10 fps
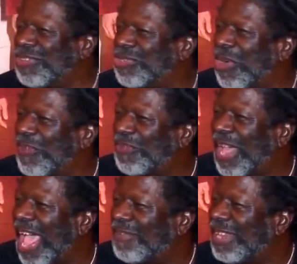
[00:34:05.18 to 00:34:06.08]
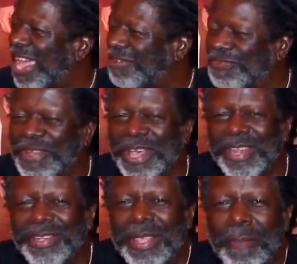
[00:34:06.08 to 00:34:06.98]
joyful, have a lot of
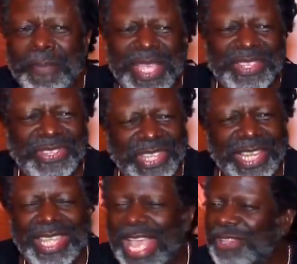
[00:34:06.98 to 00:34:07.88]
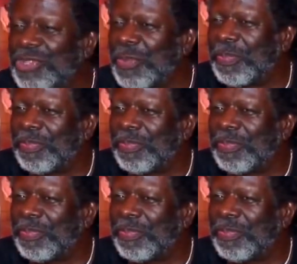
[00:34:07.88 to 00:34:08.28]
fun, be as silly as you